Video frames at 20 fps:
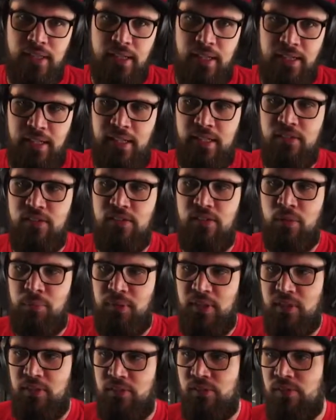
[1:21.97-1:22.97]
nanites
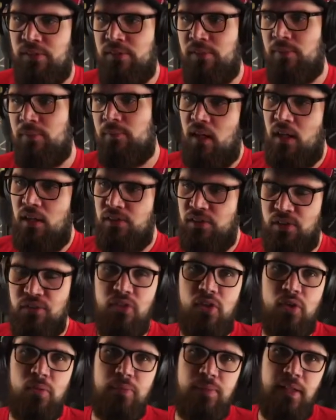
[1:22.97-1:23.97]
apiece. So if
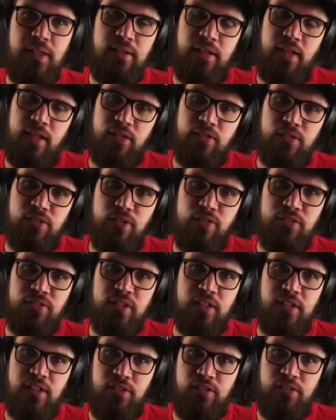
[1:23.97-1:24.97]
you complete the Exocraft
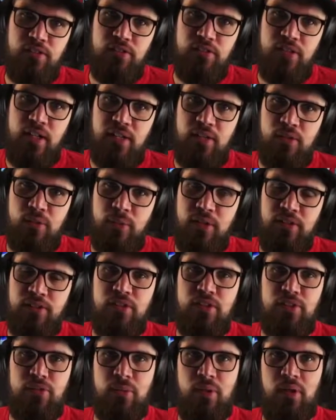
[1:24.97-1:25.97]
technician side quest,
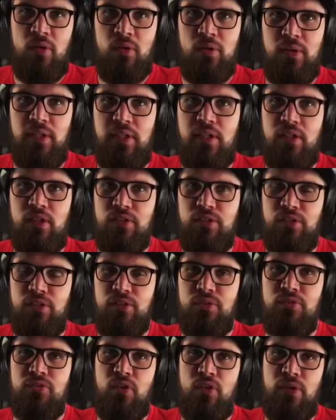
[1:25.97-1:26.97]
this only cost
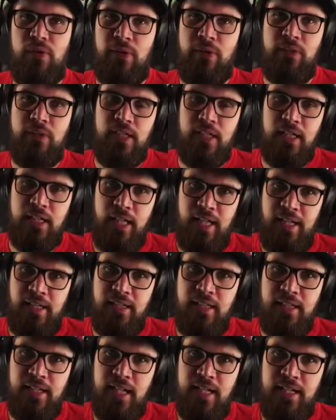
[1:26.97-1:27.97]
you
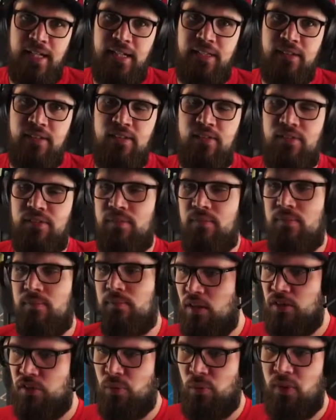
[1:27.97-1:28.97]
480 nanites.
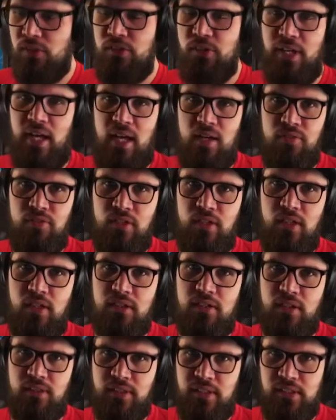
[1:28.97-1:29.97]
So once you have
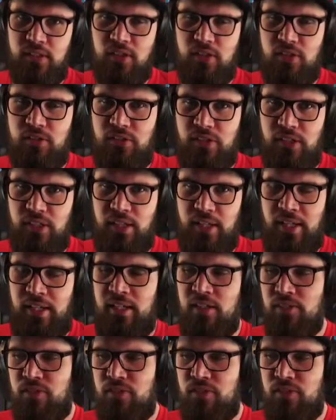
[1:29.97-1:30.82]
unlocked all technology, it